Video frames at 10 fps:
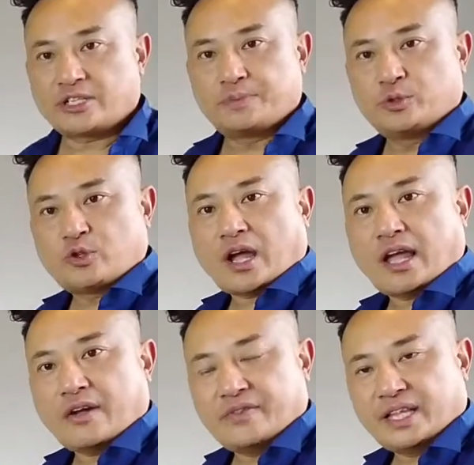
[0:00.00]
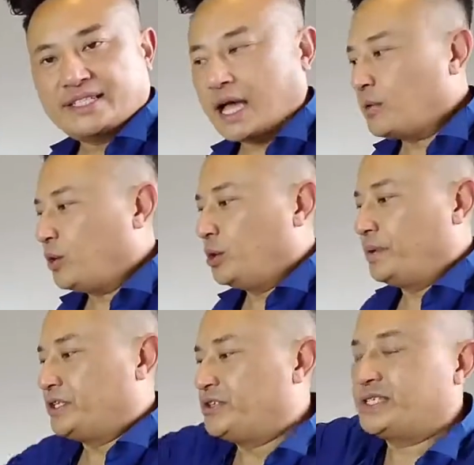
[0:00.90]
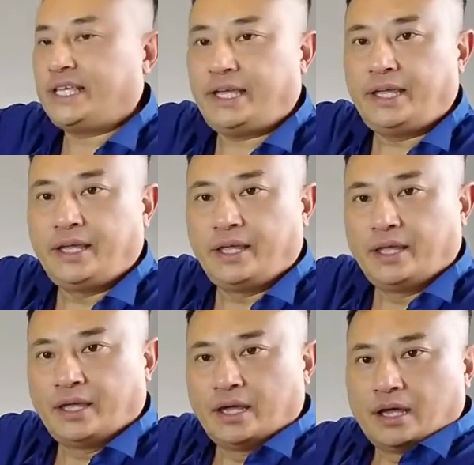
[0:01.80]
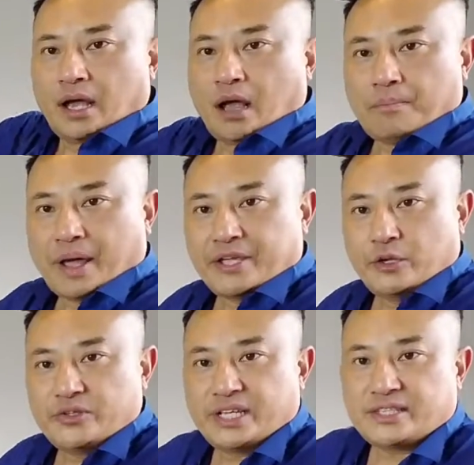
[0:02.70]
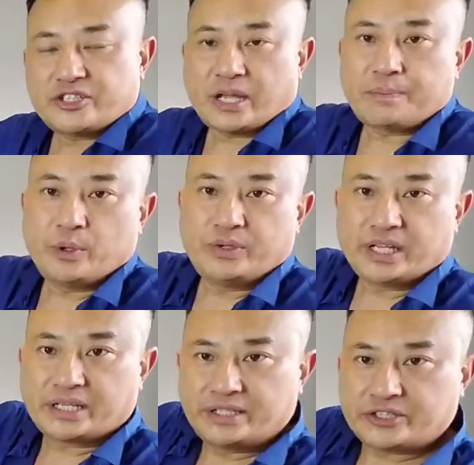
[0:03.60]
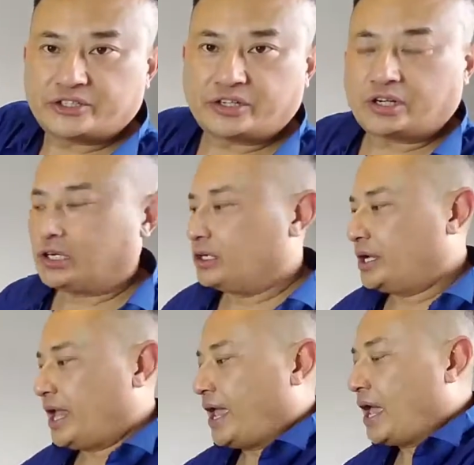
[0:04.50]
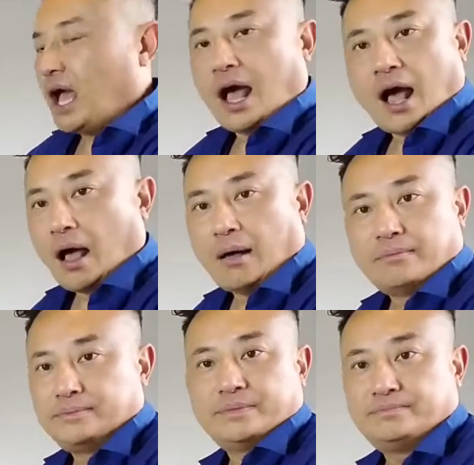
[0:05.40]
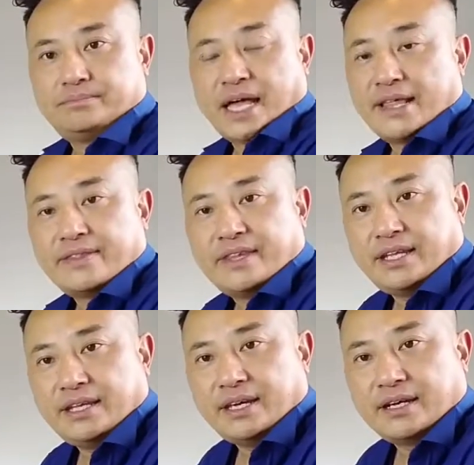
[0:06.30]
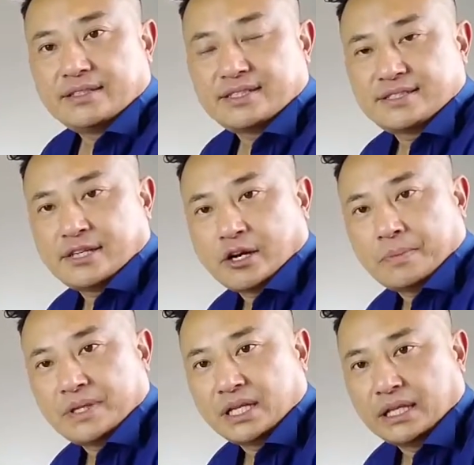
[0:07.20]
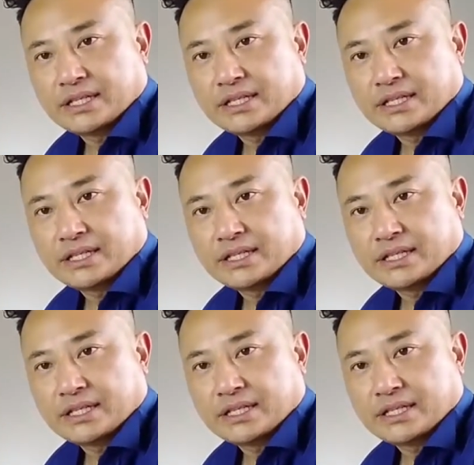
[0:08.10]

I just blew dry everything downward, but you see, by using the shampoo and the conditioner and the serum and the